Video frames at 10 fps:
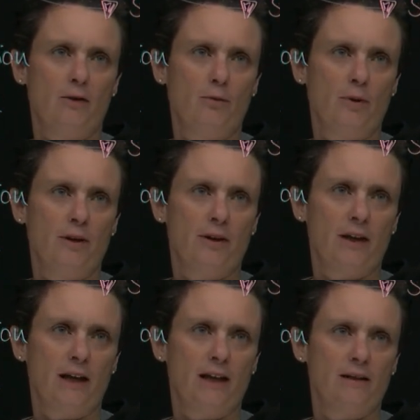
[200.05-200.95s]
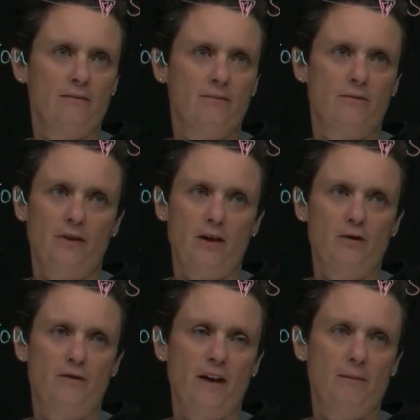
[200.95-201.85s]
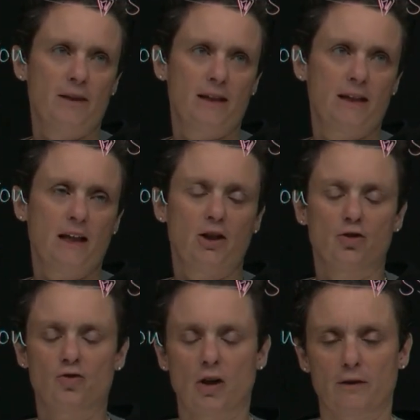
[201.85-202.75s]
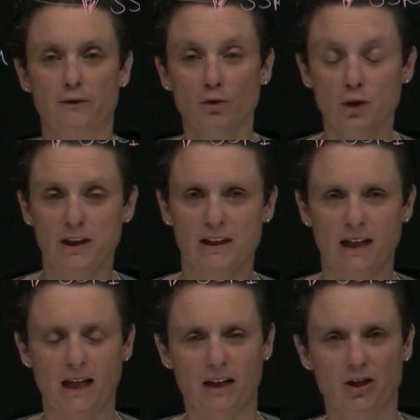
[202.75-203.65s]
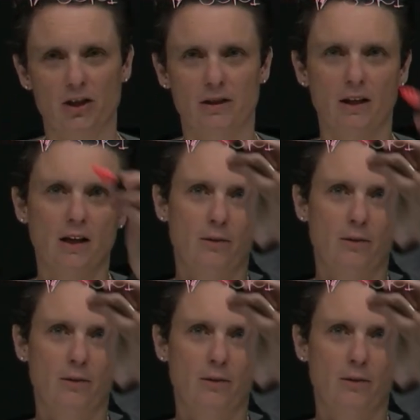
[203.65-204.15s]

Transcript: with a very famous drug-food interaction.